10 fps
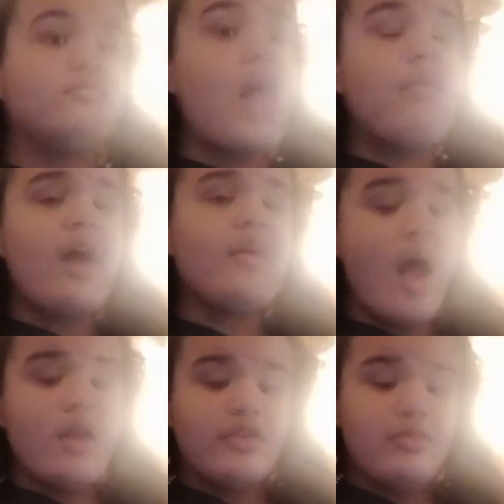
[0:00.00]
I mean, I
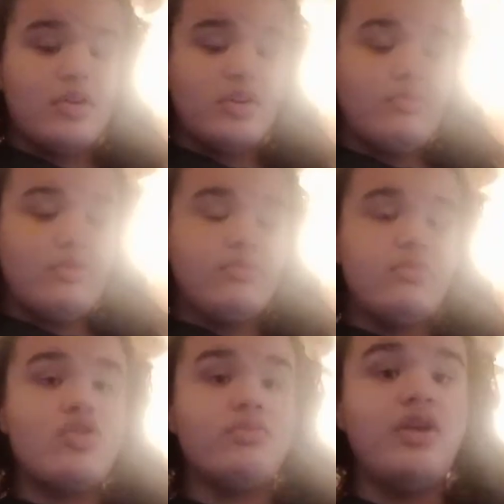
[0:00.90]
kind of smell a little bit
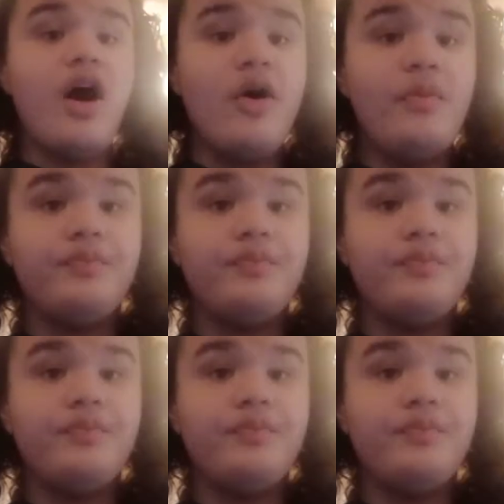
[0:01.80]
more, but y'all,